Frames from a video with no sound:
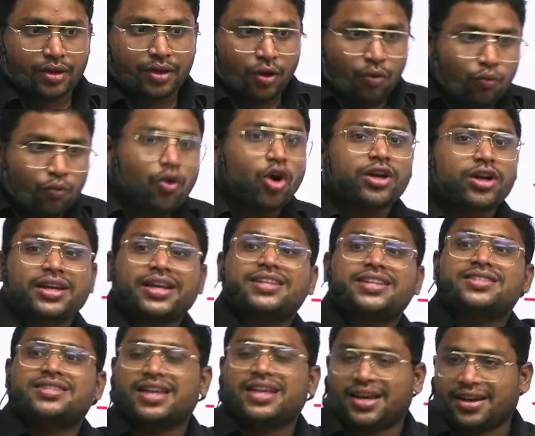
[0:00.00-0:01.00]
What is
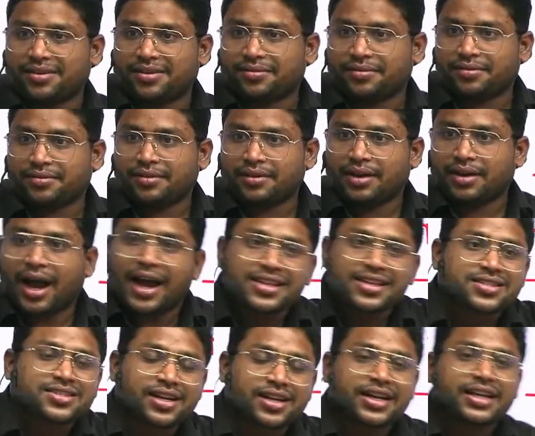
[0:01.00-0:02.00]
there? I study